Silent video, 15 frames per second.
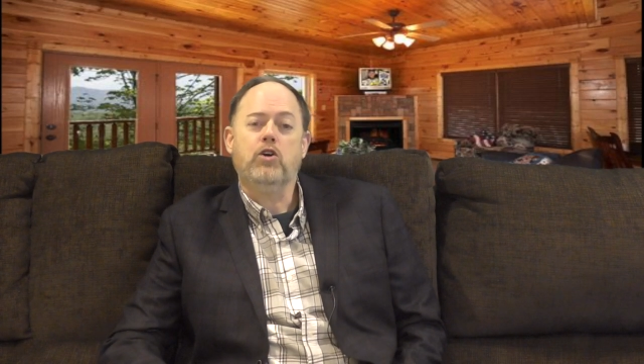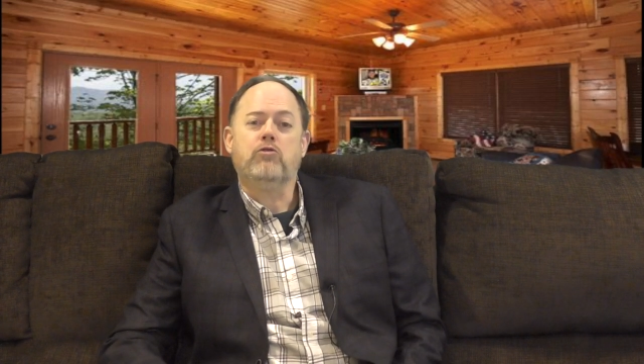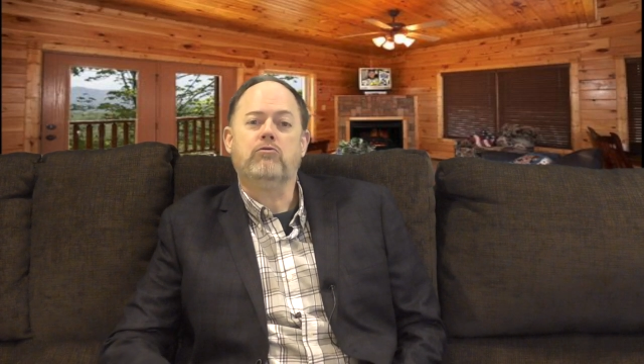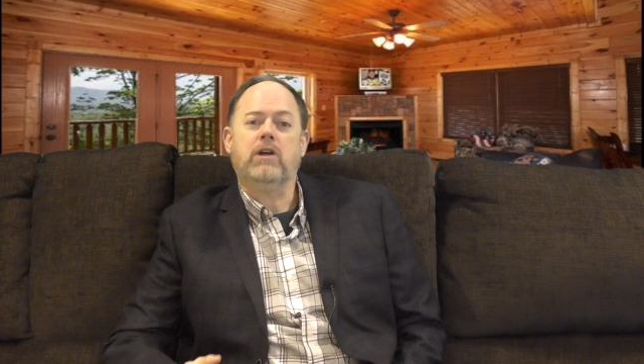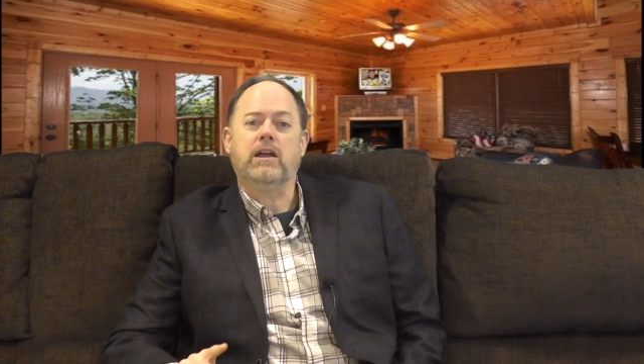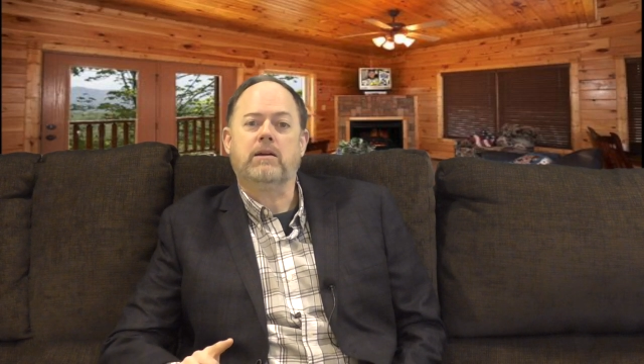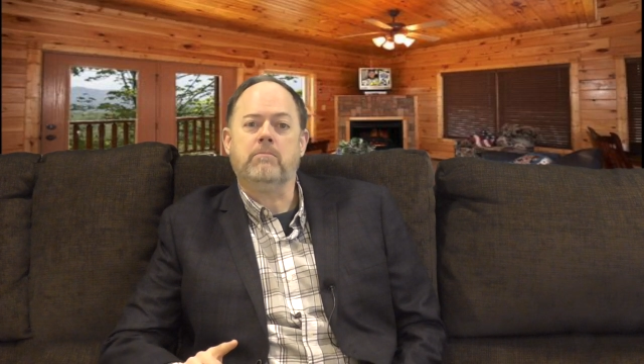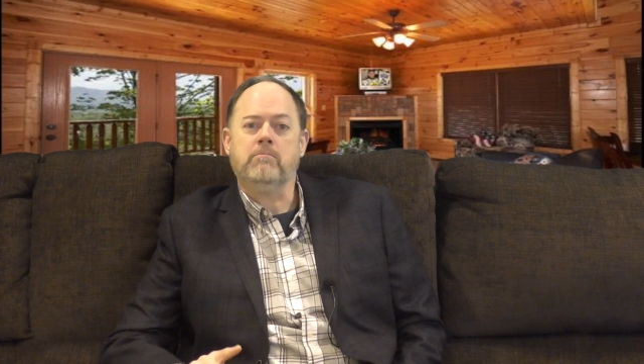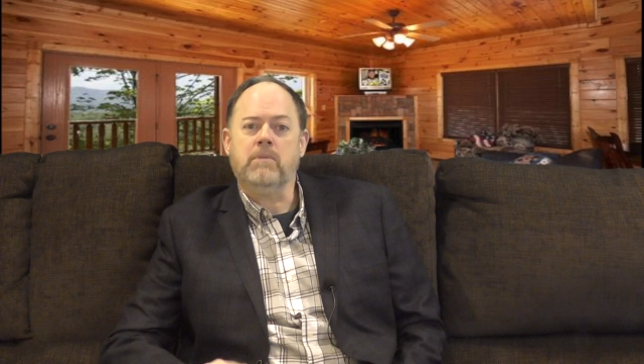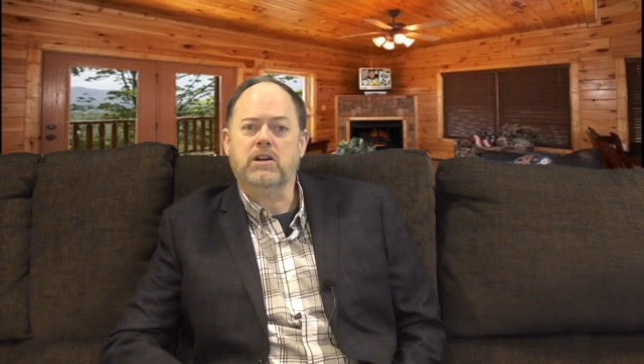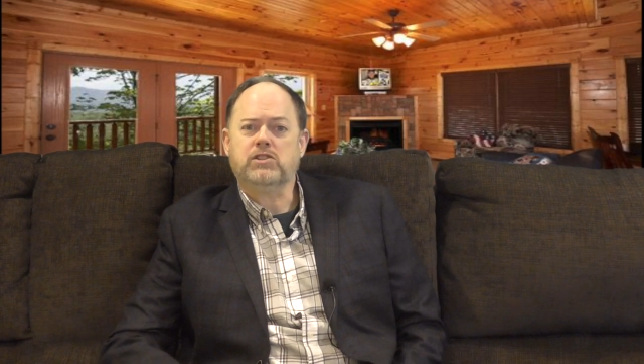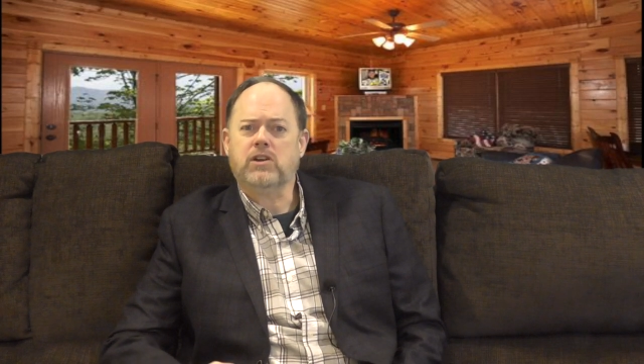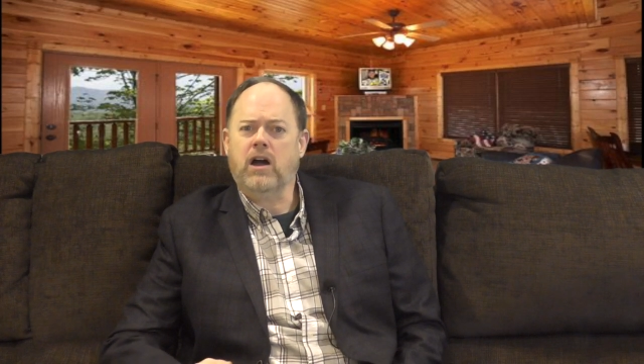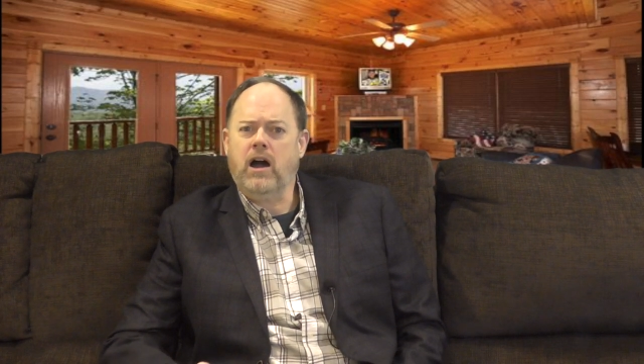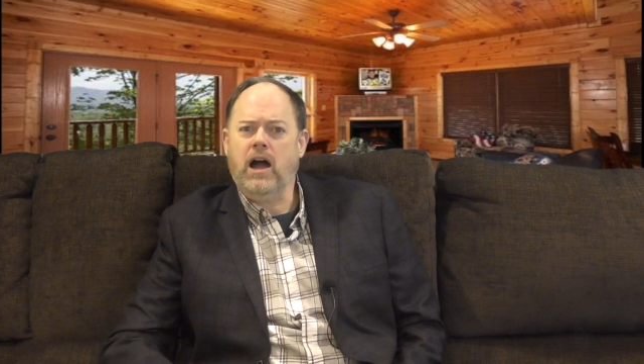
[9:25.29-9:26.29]
rank
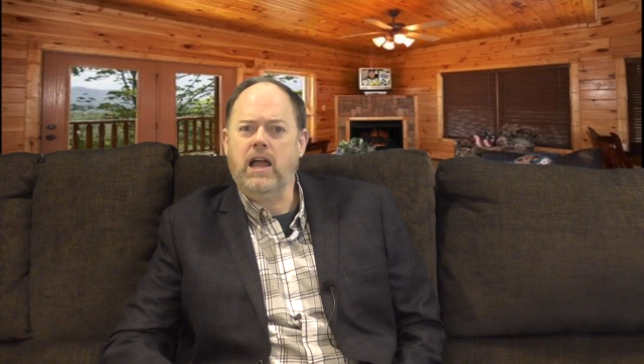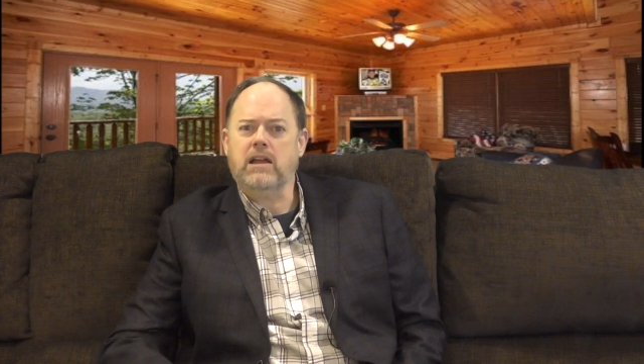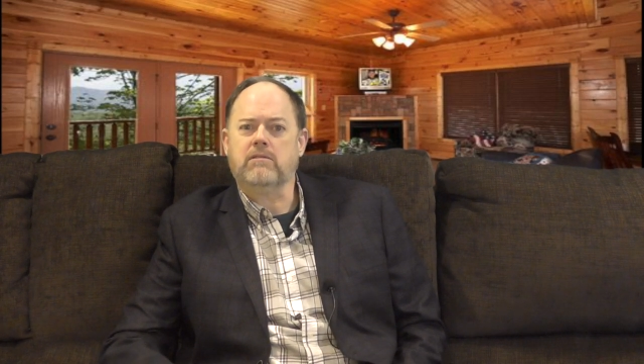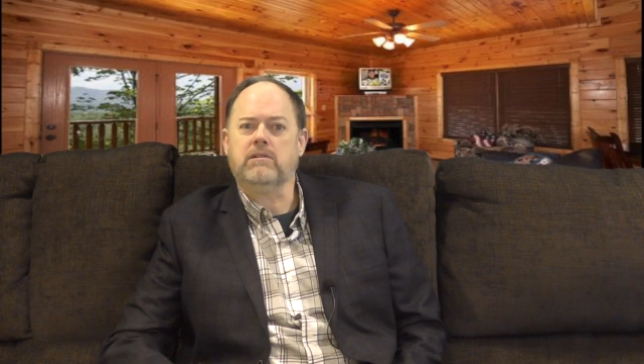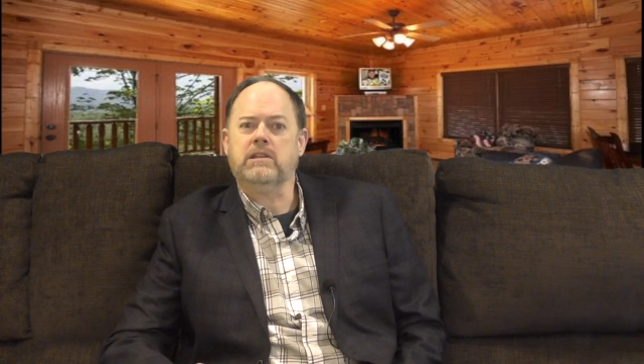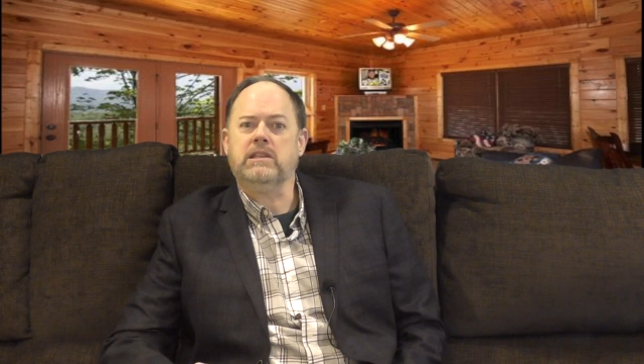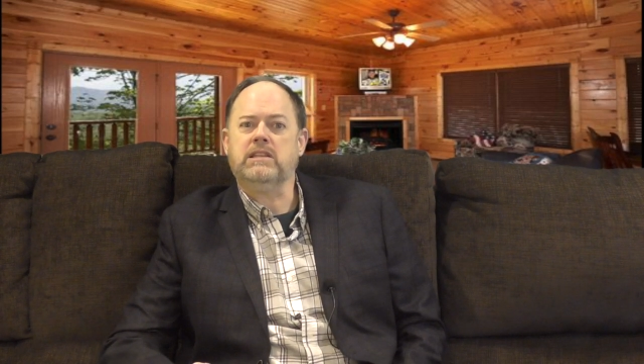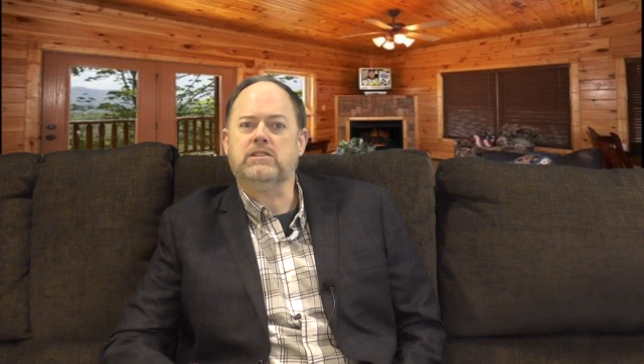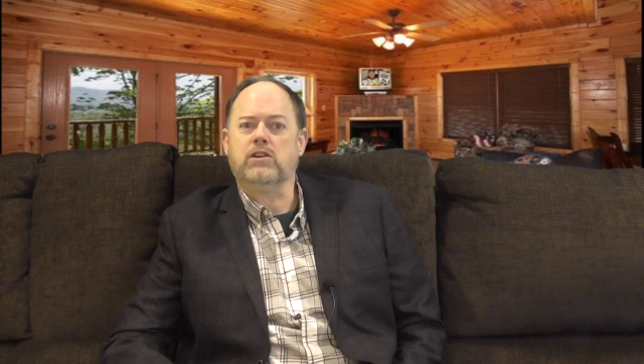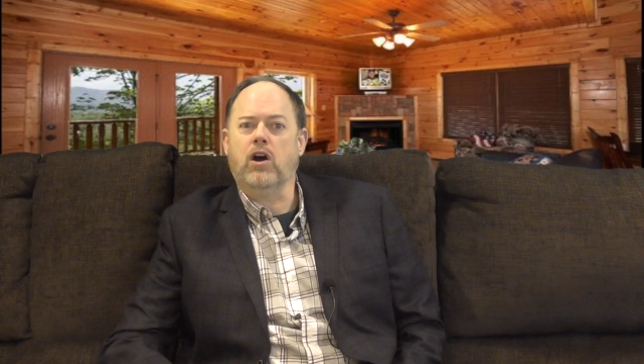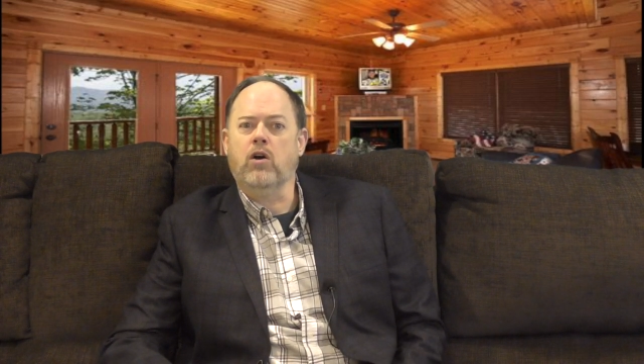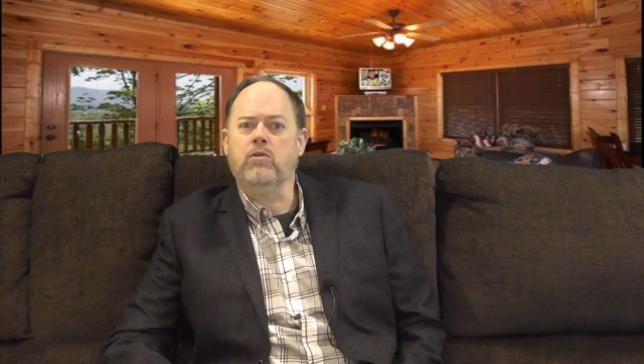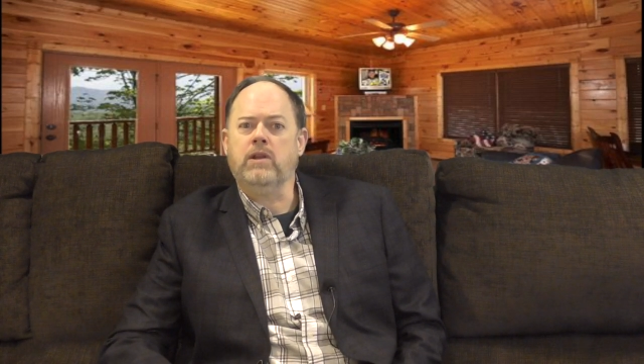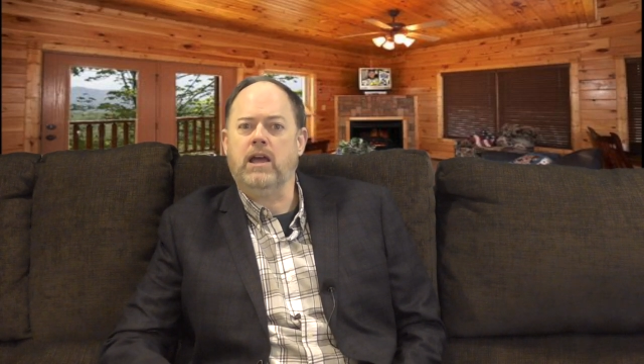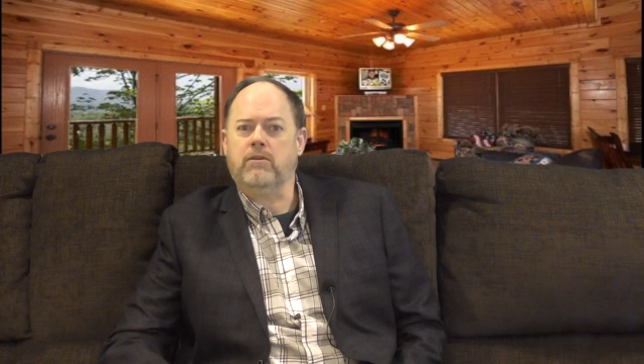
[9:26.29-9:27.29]
much higher in these
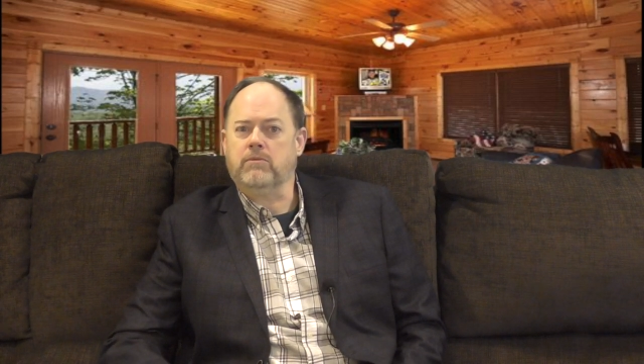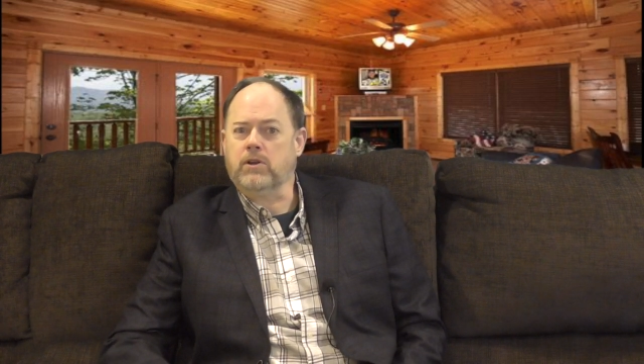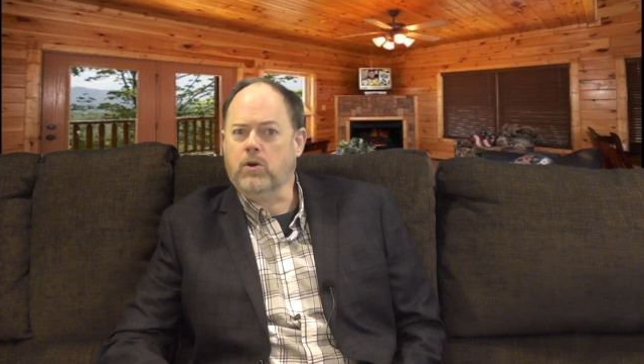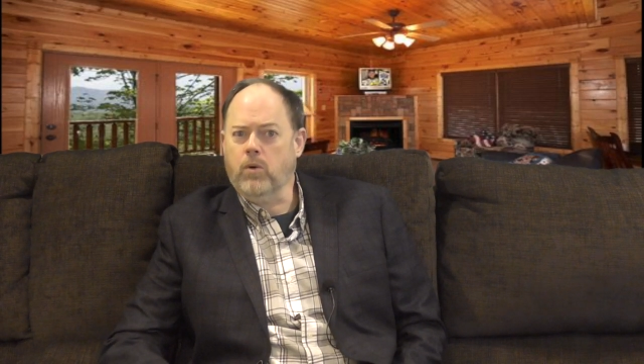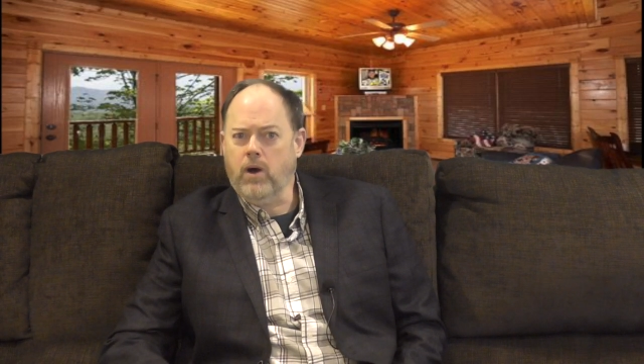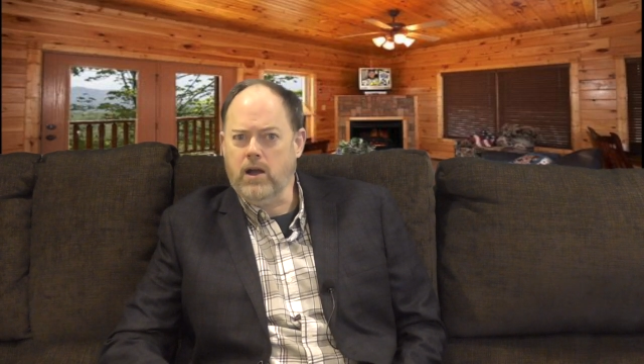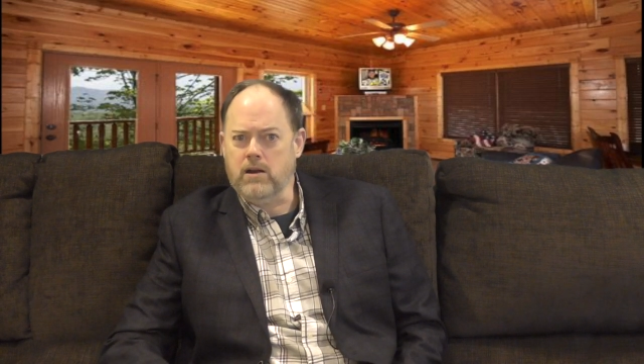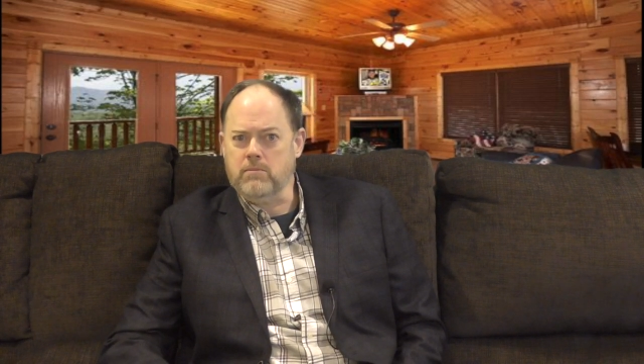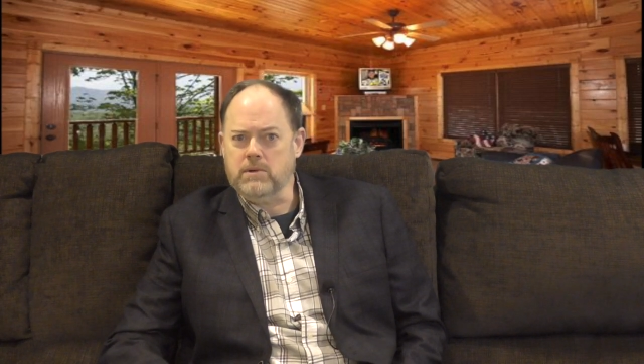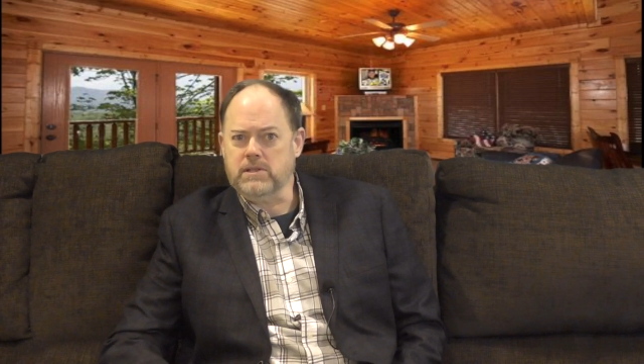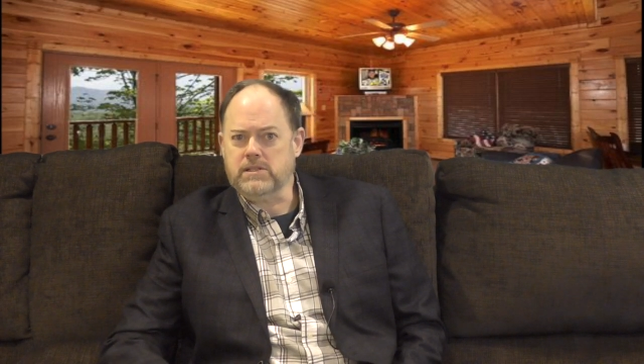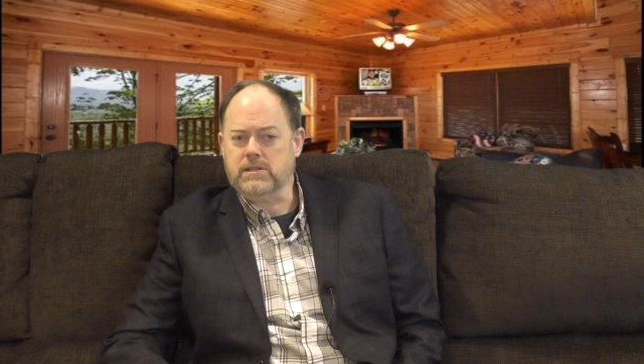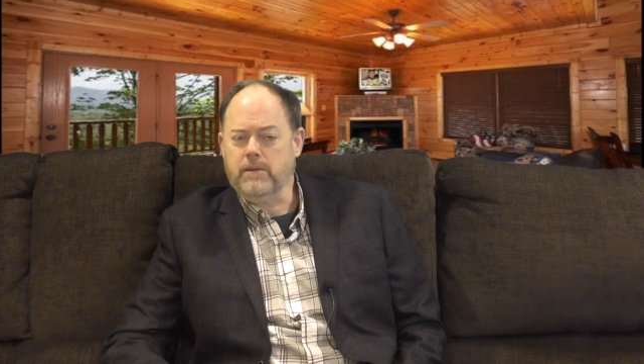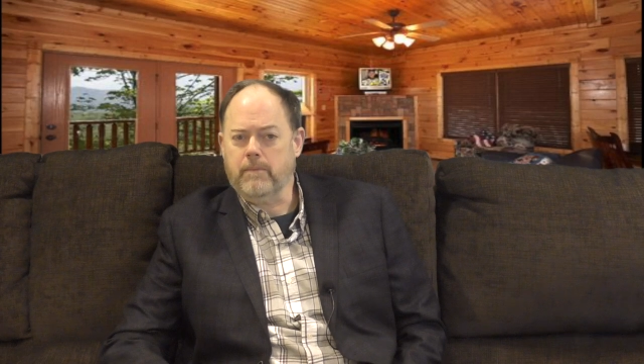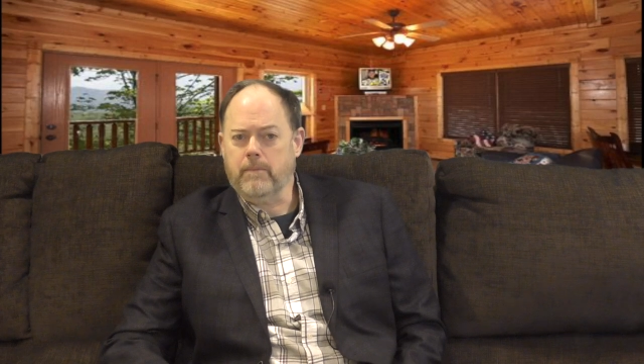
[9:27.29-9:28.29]
ONET requirements.